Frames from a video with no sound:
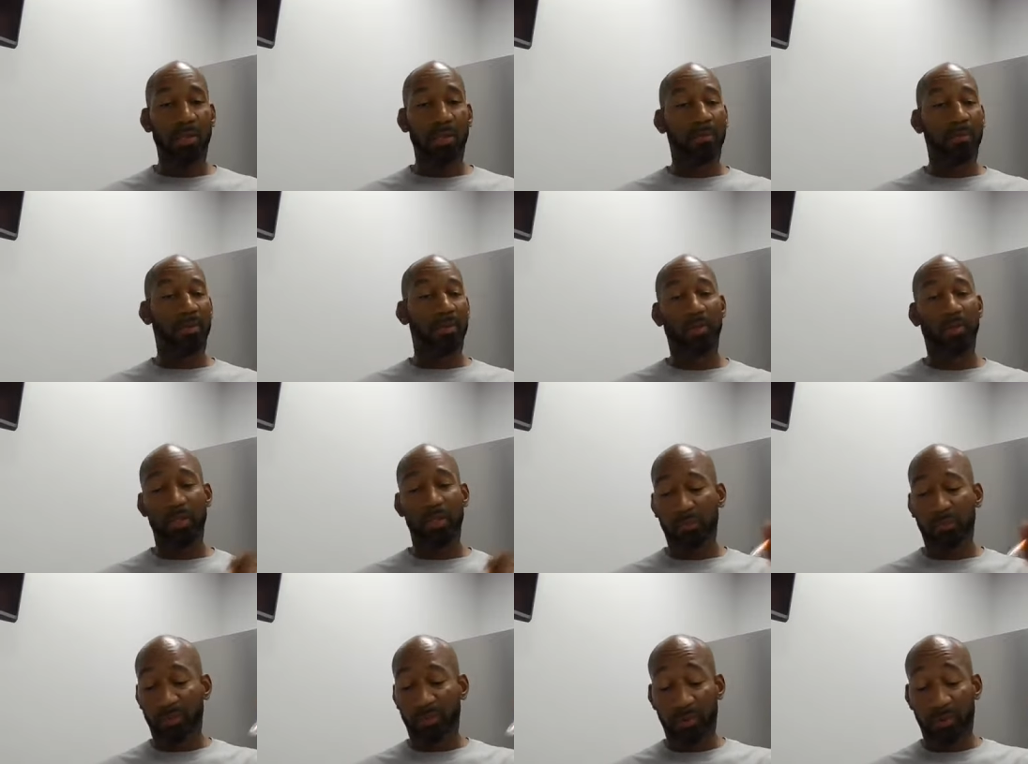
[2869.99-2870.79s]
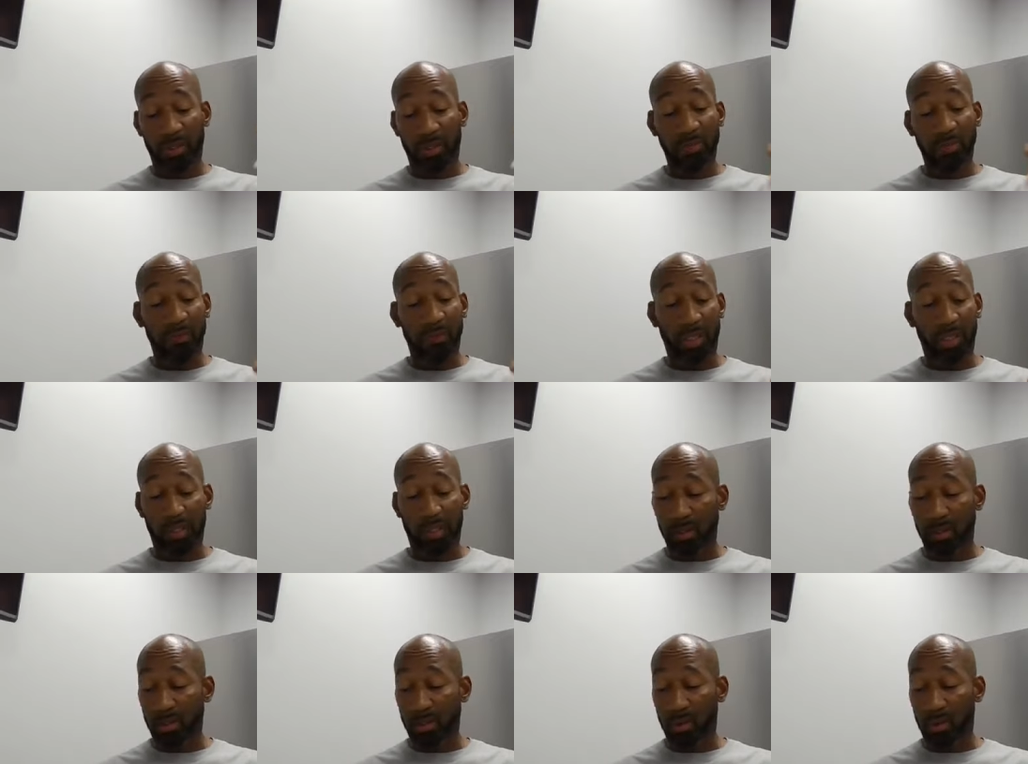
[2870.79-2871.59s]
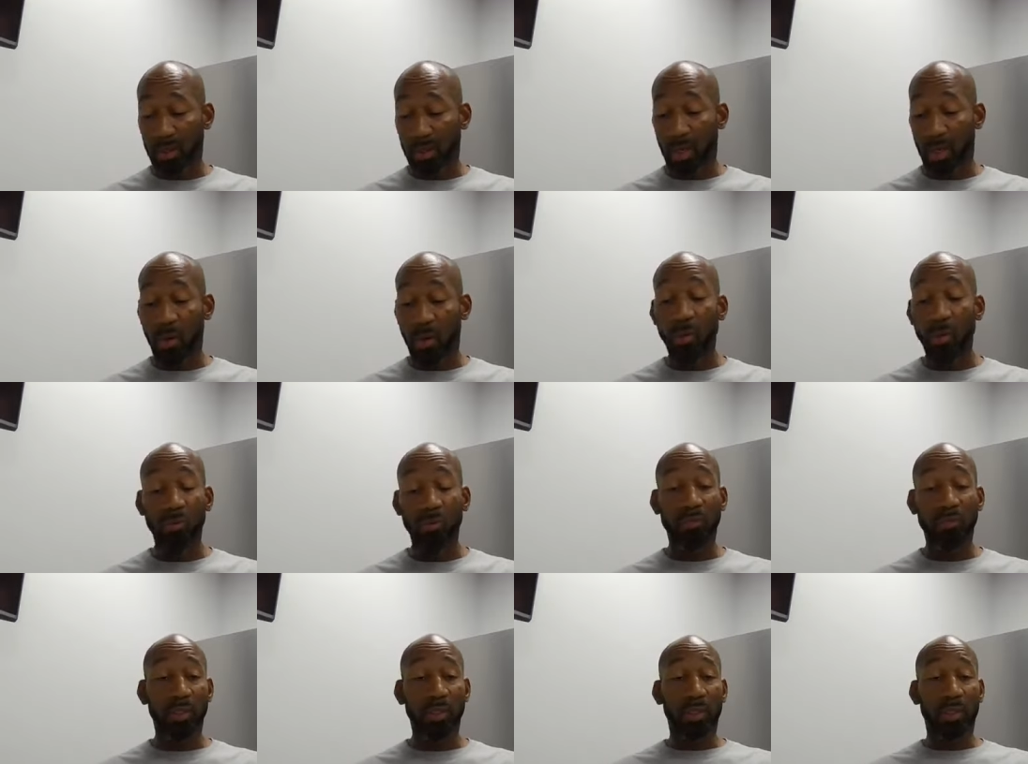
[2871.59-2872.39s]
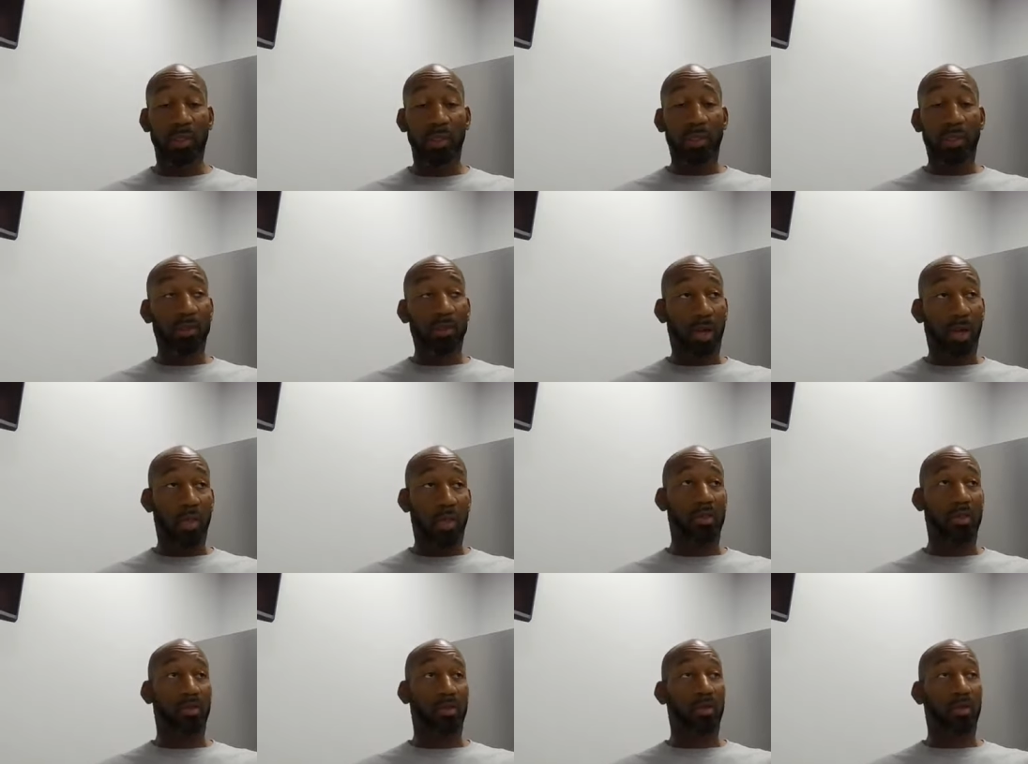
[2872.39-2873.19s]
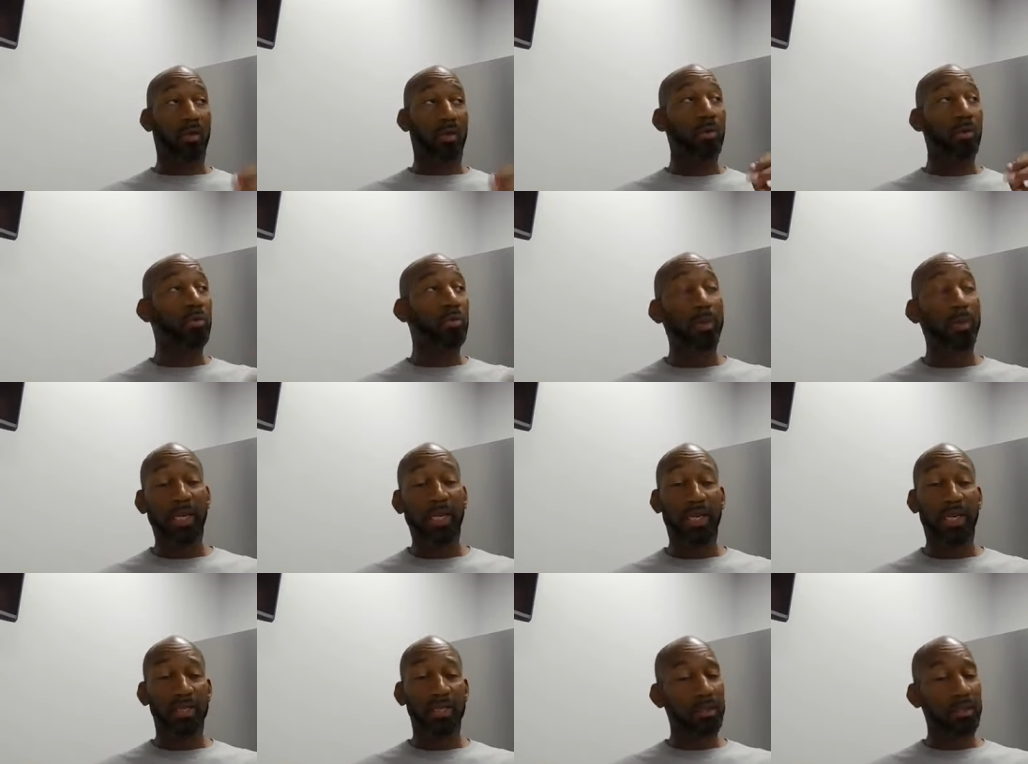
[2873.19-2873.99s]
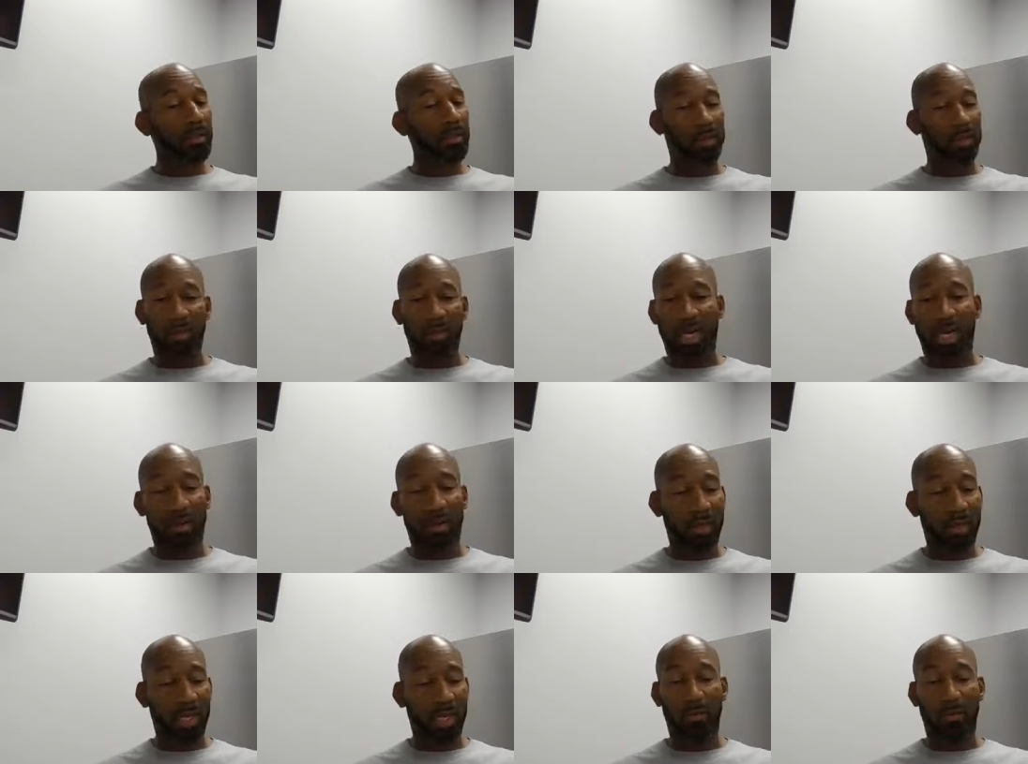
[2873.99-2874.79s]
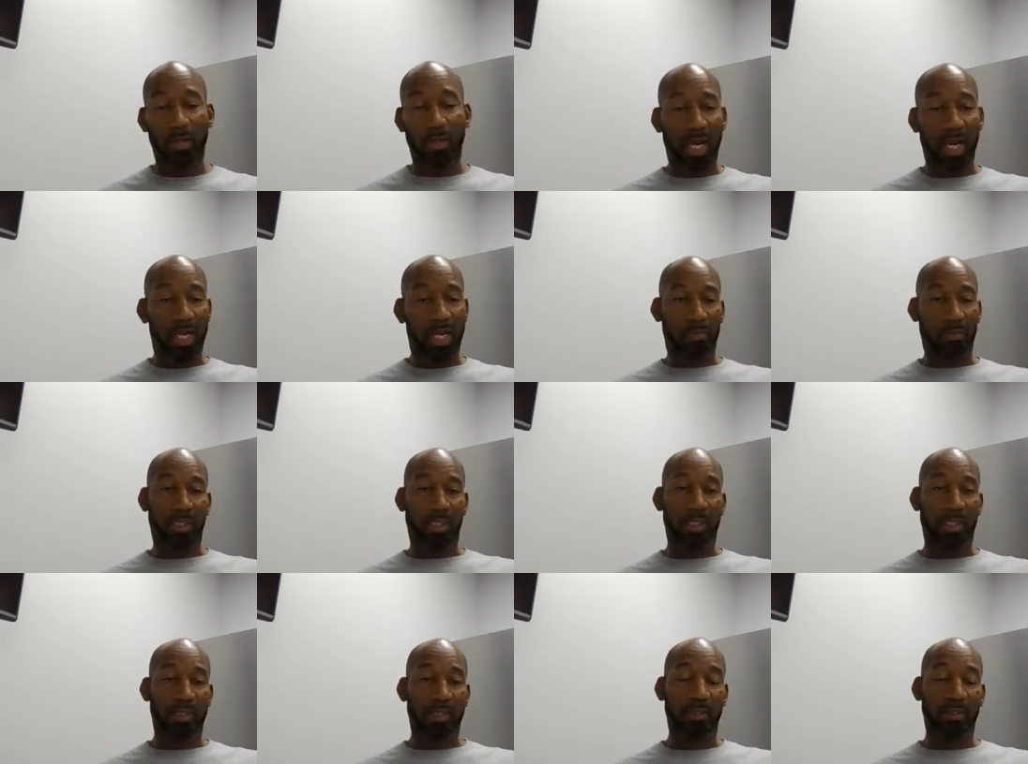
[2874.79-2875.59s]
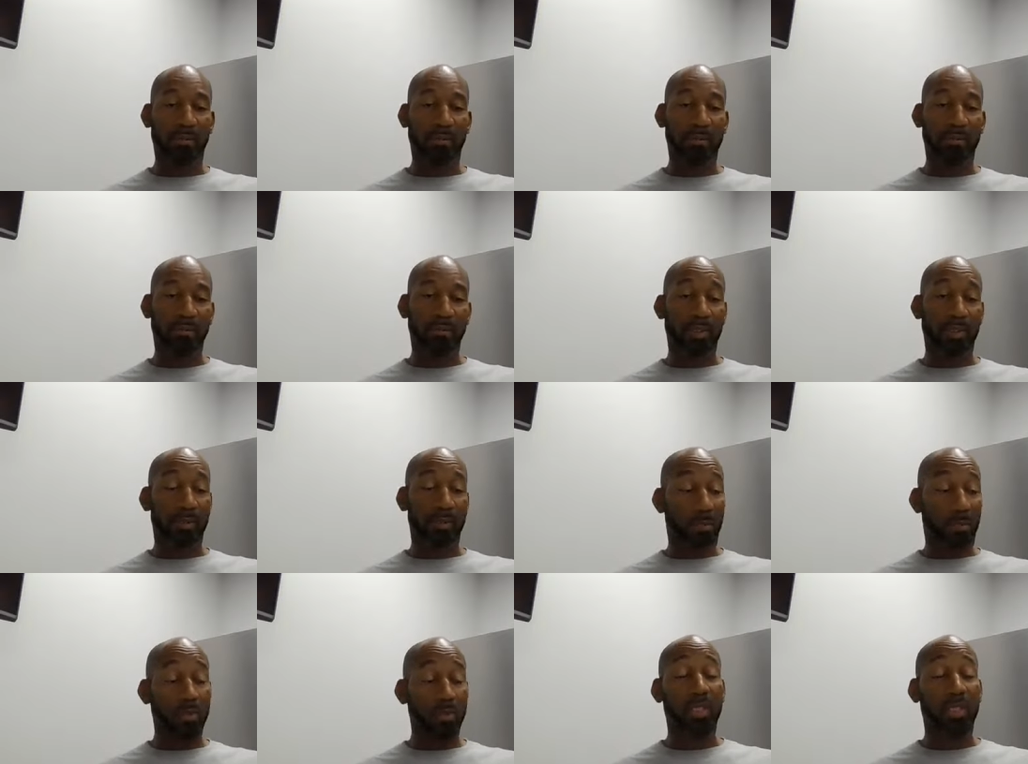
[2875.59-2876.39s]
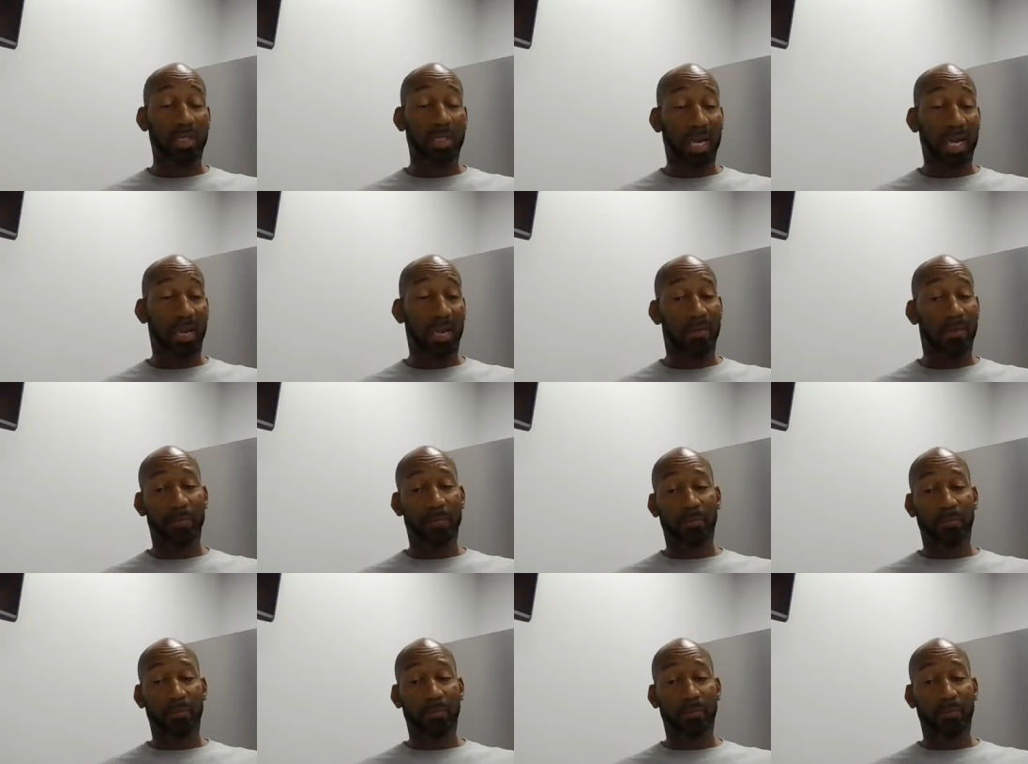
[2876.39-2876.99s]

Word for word: But if we if we're living on you know in our own thoughts and our own plans, they're not gonna line up with God's plans most of the time,